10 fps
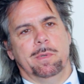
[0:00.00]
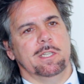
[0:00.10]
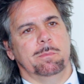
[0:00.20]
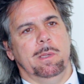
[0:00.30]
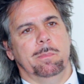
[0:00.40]

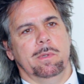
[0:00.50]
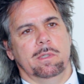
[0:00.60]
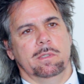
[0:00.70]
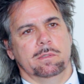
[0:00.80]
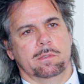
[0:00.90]
best
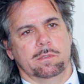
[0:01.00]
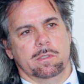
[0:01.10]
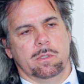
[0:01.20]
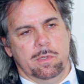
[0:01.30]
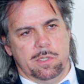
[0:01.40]
people.
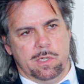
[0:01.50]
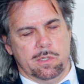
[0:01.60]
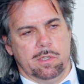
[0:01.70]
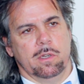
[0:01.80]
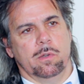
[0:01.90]
Twin
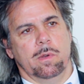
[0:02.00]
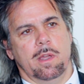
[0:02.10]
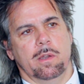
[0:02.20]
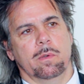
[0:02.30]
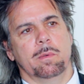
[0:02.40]
Cities Luxury
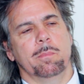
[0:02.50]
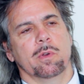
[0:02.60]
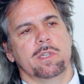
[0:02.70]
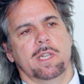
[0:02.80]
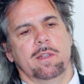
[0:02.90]
Auto and
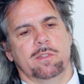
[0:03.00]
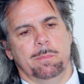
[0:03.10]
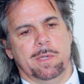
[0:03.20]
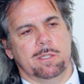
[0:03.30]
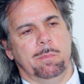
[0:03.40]
Morrie's has
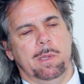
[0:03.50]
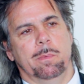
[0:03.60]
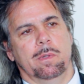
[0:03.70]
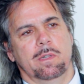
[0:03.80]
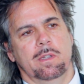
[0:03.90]
the best
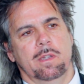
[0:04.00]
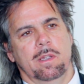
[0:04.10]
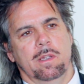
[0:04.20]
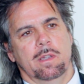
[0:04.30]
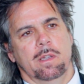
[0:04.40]
people,
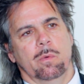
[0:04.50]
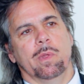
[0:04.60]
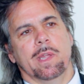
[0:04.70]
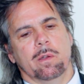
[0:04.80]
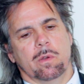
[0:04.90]

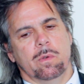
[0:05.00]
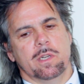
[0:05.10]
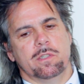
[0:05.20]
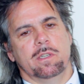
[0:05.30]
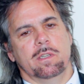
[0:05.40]
without
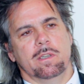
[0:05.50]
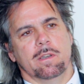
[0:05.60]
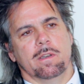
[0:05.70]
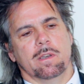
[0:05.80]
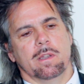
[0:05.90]
question,
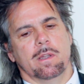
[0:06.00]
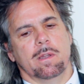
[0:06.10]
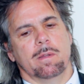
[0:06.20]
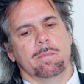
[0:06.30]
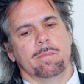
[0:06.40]

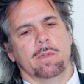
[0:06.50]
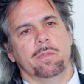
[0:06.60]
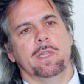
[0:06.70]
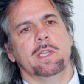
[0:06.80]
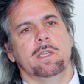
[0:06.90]

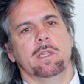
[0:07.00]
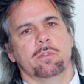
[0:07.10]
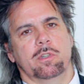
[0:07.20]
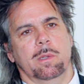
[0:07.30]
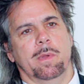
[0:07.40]
of any
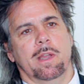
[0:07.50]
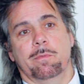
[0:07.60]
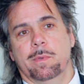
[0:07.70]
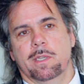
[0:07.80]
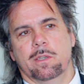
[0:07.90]
dealership
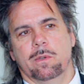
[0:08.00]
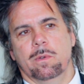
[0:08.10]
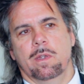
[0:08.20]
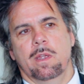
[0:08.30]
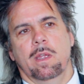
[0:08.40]
I've been
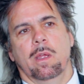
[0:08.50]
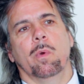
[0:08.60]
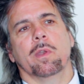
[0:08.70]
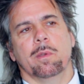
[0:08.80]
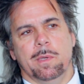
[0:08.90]
to,
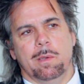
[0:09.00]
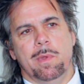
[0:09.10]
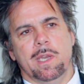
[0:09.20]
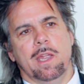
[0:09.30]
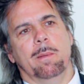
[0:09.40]
whether it be in
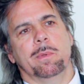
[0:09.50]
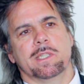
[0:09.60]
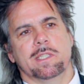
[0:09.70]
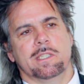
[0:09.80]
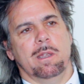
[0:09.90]

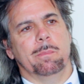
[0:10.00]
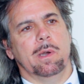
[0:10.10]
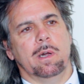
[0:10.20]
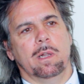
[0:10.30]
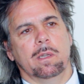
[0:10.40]
Minneapolis and St.
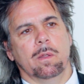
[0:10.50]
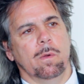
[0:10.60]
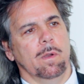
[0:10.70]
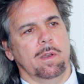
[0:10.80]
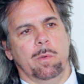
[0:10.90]
Paul
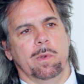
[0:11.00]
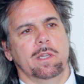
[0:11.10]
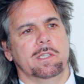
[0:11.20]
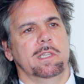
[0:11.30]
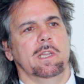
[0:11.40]
or anywhere
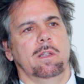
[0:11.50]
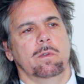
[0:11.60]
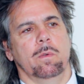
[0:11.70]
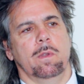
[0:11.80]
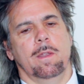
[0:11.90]
else in the
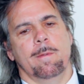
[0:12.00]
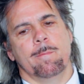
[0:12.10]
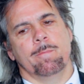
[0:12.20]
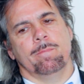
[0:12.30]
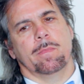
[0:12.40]
country.
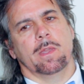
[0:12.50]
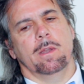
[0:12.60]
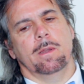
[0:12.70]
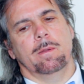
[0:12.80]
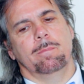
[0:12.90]

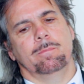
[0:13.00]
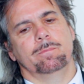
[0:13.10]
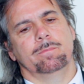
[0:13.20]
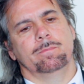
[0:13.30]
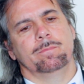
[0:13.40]
And